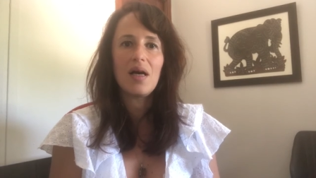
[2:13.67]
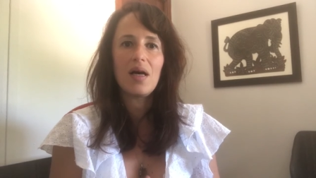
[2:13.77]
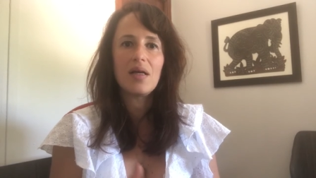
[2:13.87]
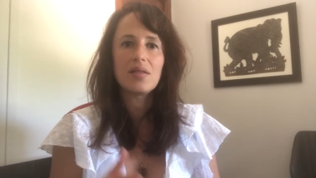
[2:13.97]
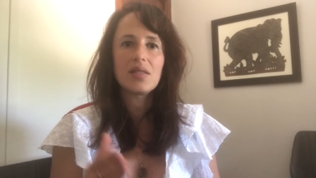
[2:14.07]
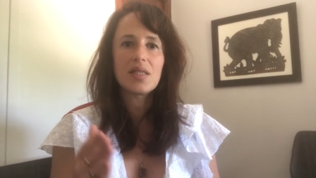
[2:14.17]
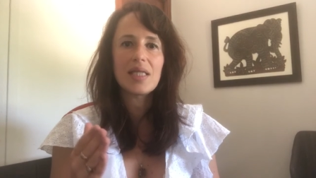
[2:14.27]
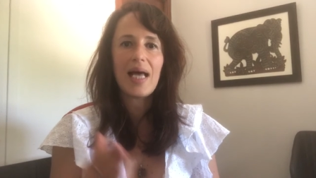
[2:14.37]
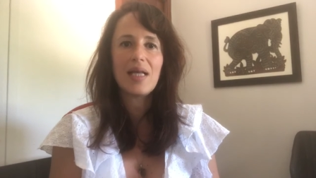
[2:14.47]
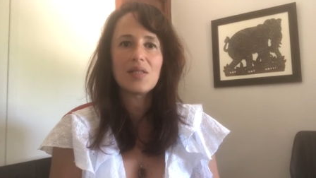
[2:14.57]
uh,
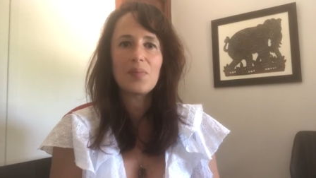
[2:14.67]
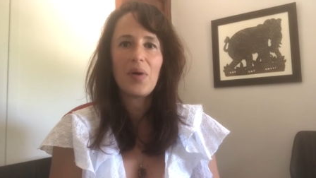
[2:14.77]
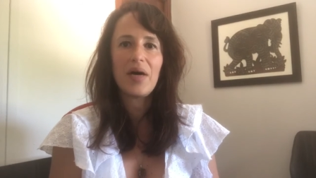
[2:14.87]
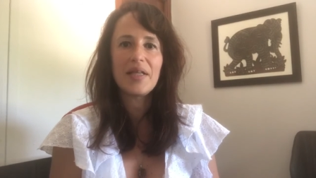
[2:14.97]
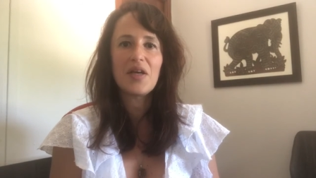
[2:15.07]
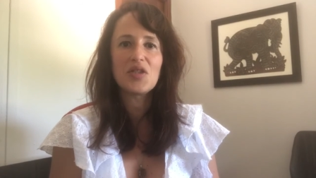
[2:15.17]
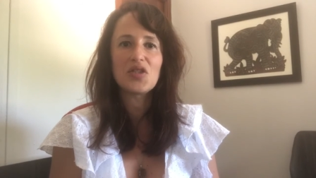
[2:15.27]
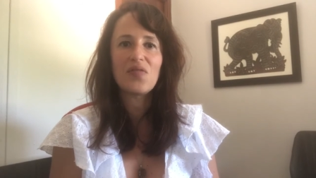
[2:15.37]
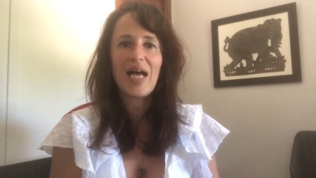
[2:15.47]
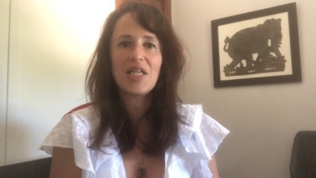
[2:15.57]
stand by
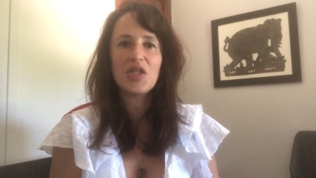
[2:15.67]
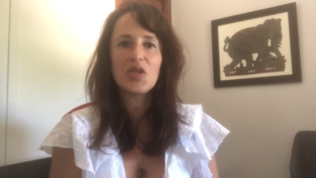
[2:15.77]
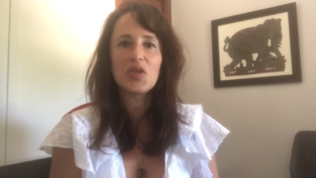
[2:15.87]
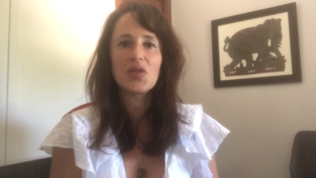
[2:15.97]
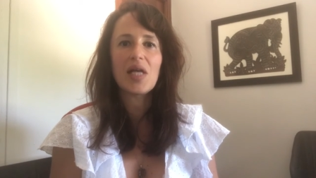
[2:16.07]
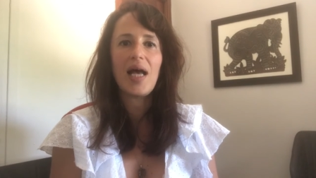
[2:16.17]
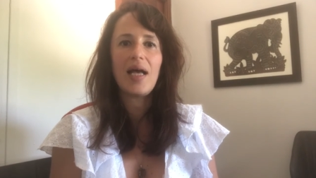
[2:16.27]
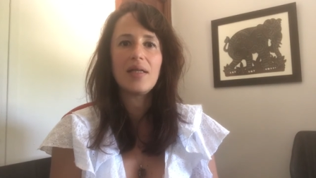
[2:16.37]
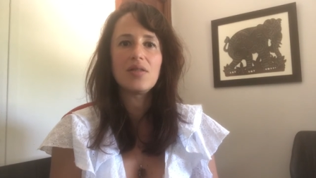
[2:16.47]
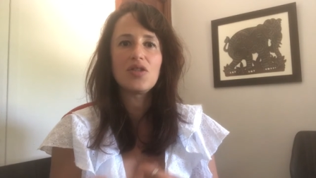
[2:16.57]
those values
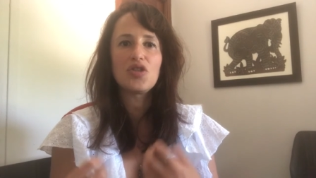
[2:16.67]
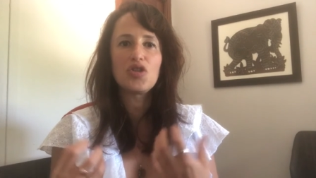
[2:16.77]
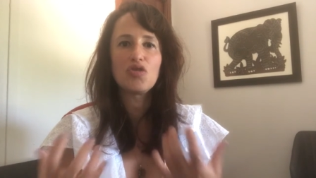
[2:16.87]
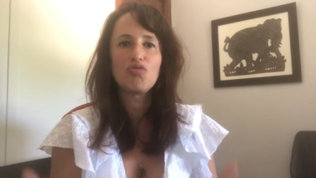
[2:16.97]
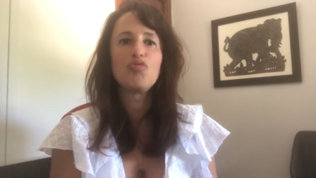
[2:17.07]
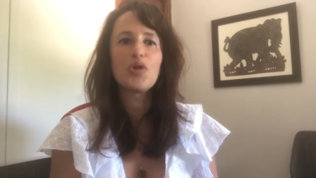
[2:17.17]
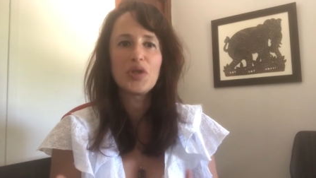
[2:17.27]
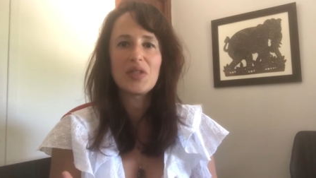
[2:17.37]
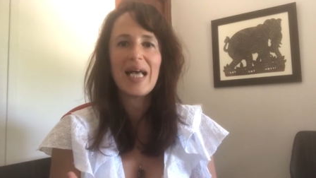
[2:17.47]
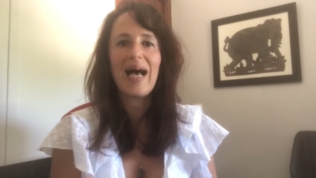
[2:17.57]
and to
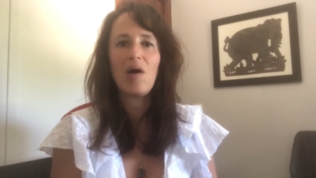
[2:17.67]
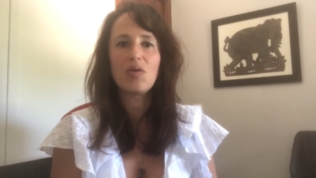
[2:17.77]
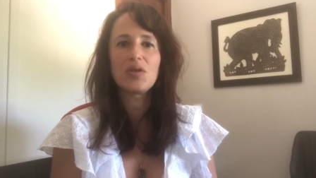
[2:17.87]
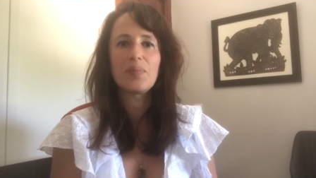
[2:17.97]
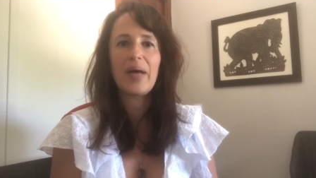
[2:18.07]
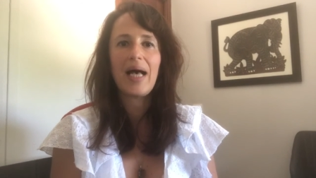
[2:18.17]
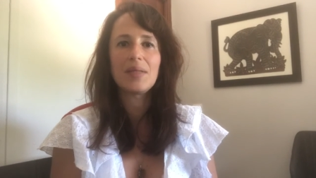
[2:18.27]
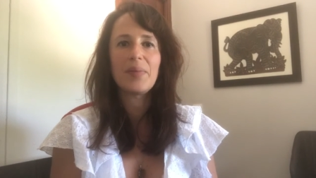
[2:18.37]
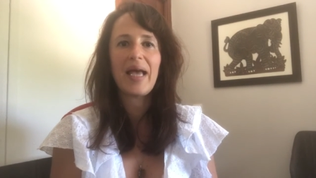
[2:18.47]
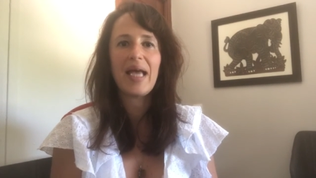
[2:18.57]
root out bad
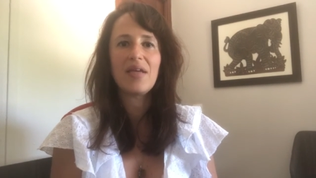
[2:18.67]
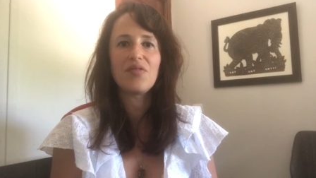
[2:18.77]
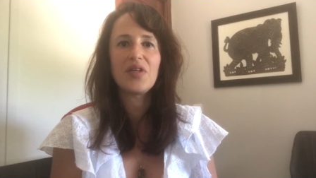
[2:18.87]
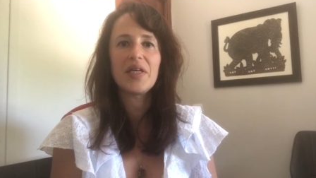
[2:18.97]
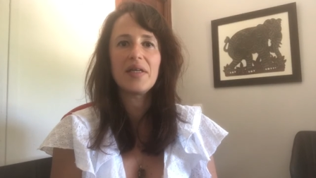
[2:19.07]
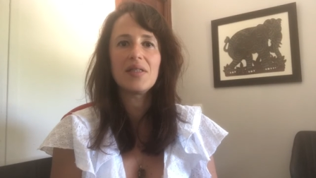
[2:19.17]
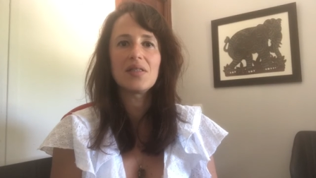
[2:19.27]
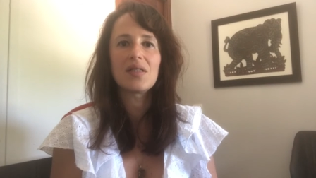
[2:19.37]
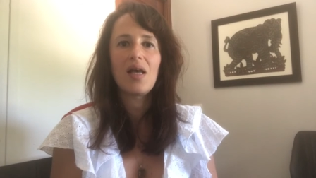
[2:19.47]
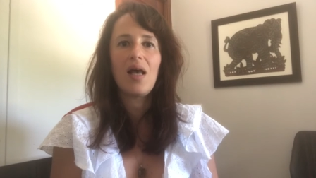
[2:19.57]

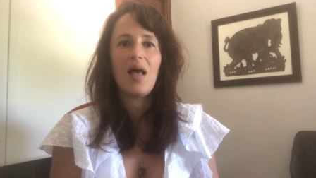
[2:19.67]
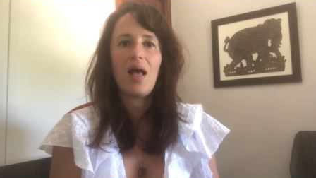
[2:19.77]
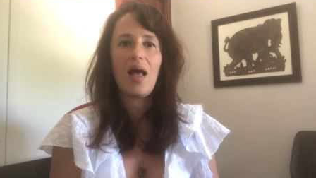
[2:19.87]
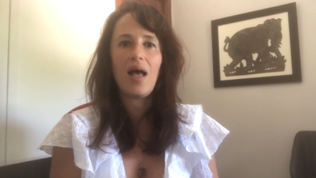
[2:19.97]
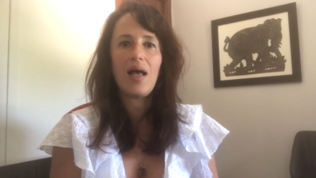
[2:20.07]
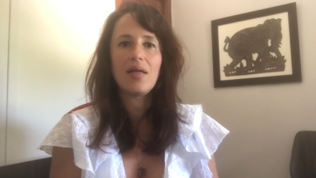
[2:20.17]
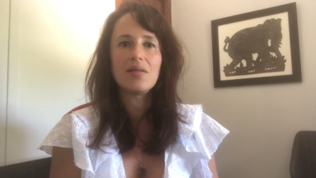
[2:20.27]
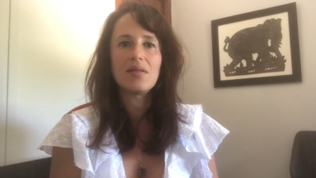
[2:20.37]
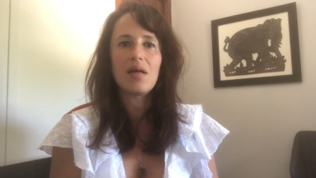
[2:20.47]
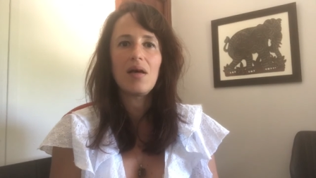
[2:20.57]
behaviours
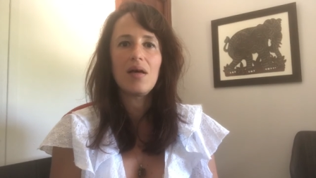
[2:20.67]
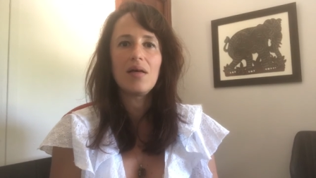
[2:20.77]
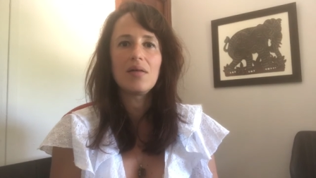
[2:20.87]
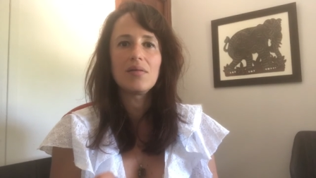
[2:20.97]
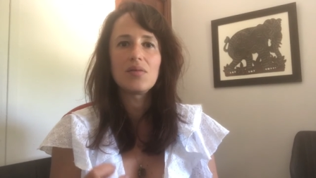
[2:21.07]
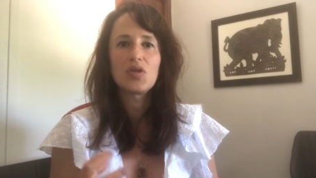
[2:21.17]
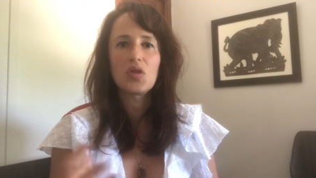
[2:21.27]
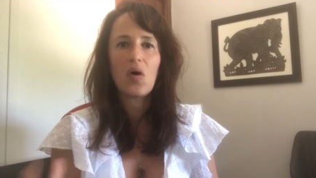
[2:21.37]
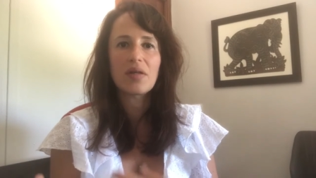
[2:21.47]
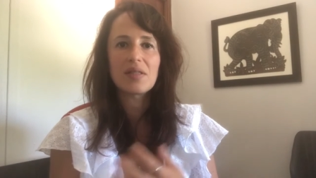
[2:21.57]
and uh,
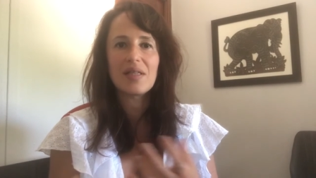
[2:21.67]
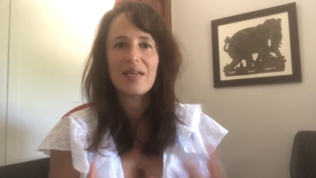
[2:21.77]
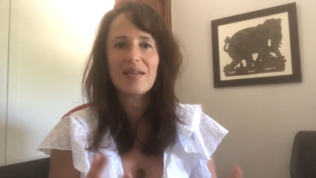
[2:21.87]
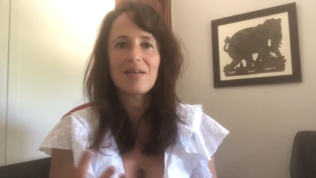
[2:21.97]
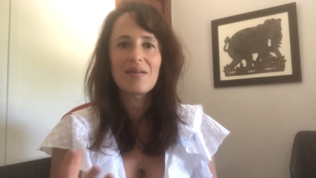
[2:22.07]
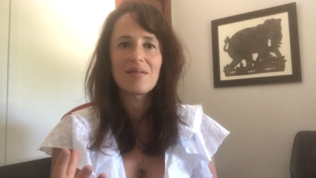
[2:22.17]
toxic